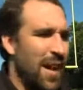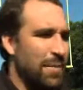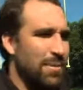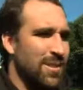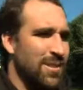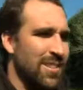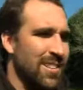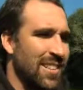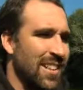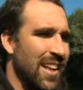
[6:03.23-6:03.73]

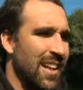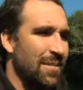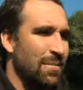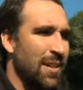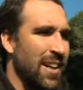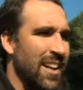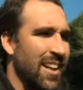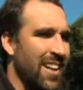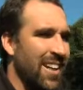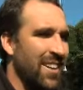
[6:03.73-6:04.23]
Absolutely not.
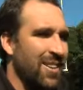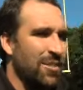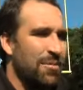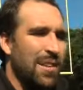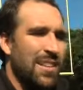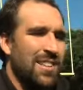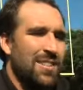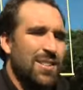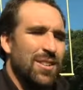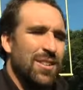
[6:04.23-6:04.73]
My, I hope
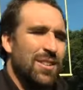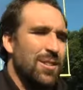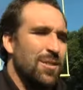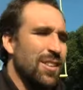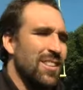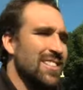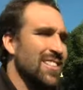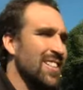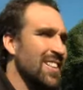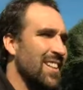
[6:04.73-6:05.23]
my little girl
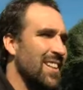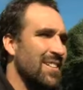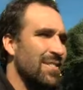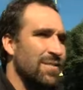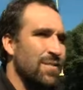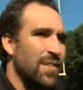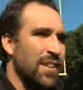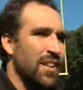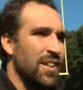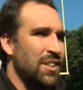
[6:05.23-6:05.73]
wants to hunt,
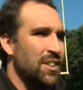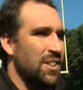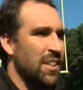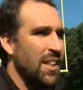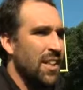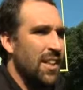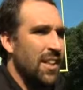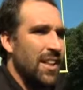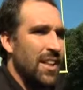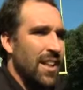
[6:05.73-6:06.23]
fish,
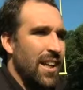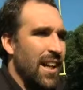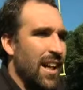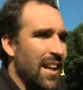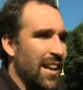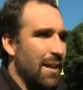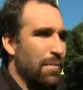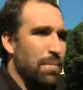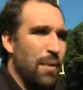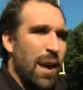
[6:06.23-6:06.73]

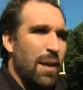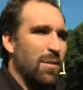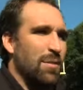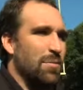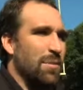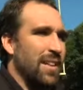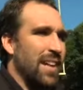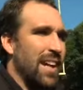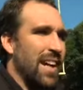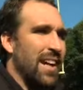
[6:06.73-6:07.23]
and I'll probably
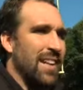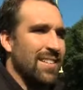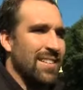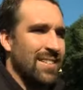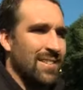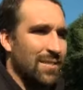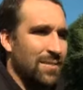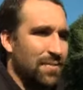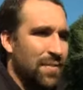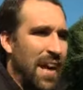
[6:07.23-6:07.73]
be at
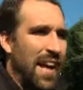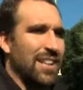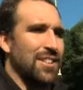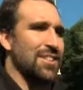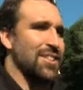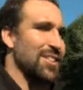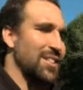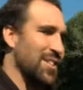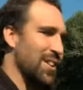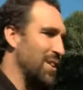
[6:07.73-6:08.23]
little
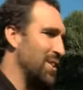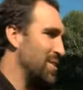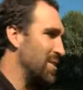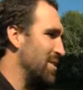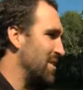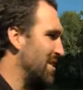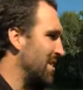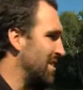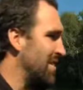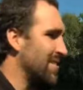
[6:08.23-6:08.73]
fashion
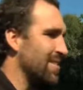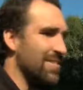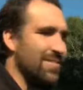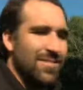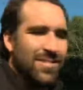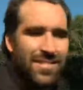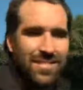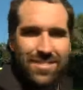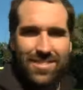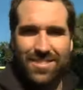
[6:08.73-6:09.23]
shows and,
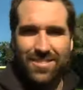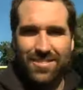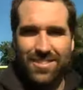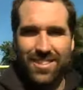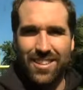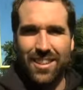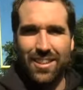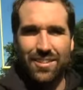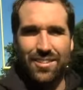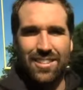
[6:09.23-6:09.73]

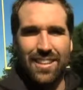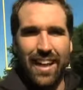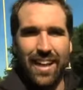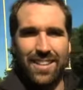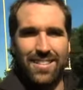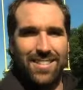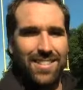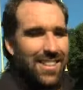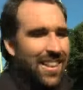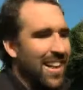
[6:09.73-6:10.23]
you know,
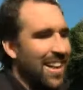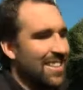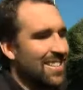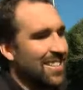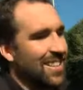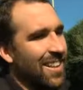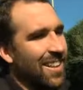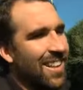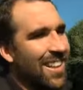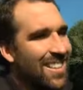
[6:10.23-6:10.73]
dance class
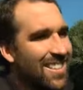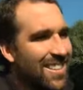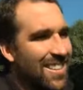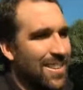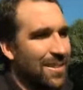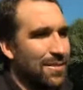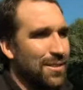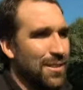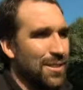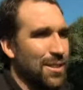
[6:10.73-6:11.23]
and all that
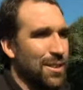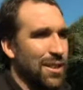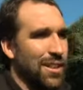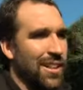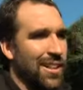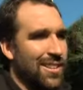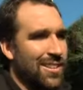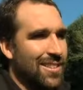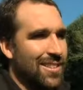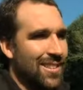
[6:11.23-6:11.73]
stuff too, you
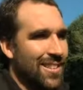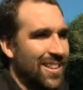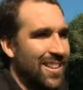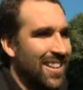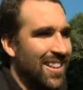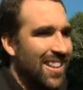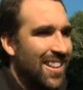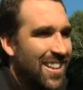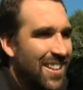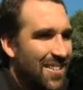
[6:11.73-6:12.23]
know,
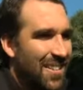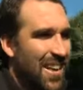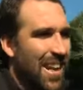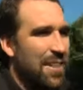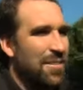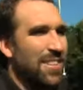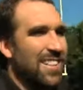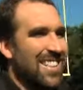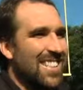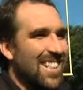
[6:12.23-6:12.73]
so
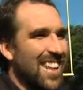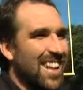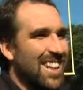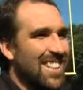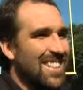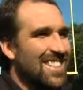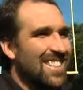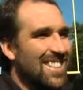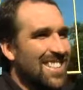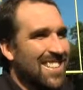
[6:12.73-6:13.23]
whatever it
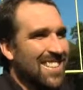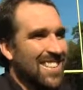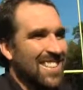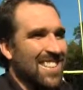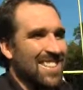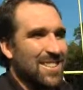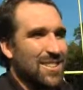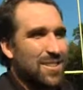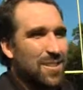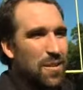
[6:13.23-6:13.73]
takes. What
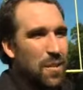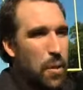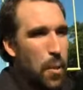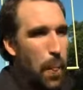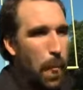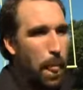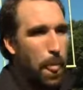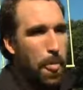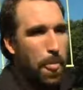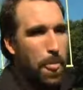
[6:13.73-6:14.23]
goes well
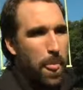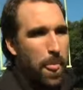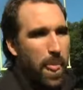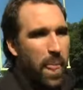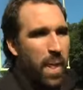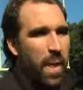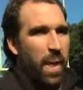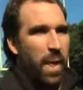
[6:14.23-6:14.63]
with camel?